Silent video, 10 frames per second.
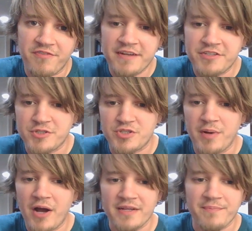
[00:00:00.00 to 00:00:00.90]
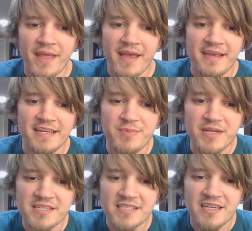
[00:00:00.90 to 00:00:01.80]
find too much about it, is
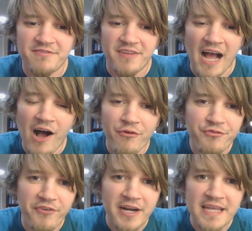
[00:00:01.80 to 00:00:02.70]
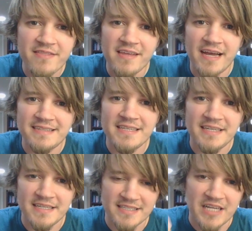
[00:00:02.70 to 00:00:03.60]
because of how funny the
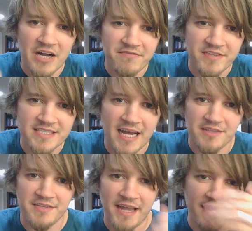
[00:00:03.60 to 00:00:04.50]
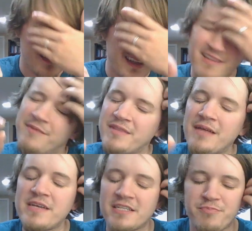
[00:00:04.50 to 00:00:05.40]
idea is of this holiday, and
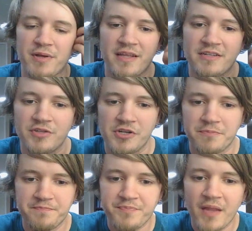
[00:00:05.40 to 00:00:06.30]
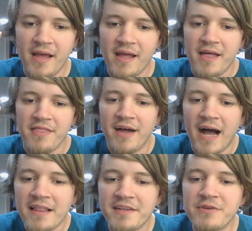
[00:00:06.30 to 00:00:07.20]
let me explain that to you. The
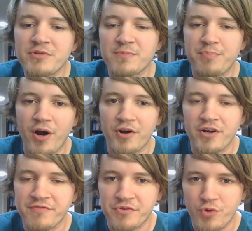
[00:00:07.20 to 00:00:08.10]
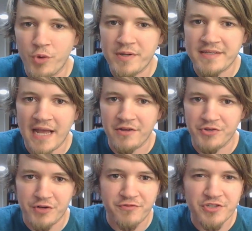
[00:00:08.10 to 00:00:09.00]
holiday was a part of the Roman
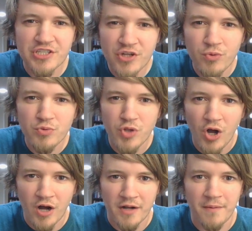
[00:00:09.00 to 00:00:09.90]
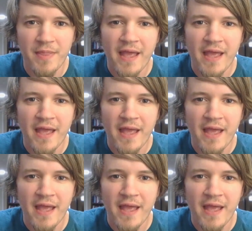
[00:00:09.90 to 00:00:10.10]
calendar for so long